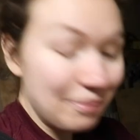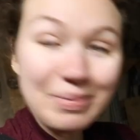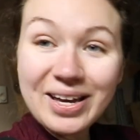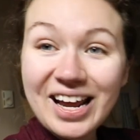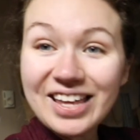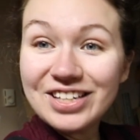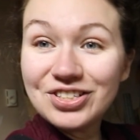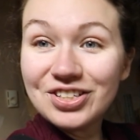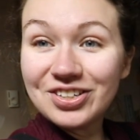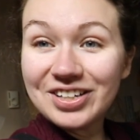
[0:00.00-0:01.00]
but I think
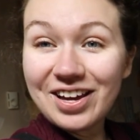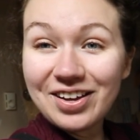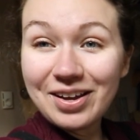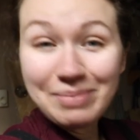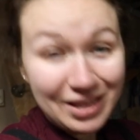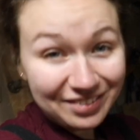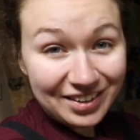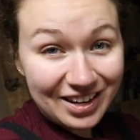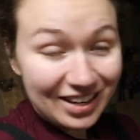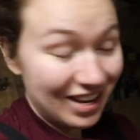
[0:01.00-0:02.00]
she turned out
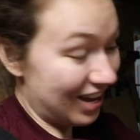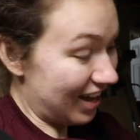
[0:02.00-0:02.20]
amazing.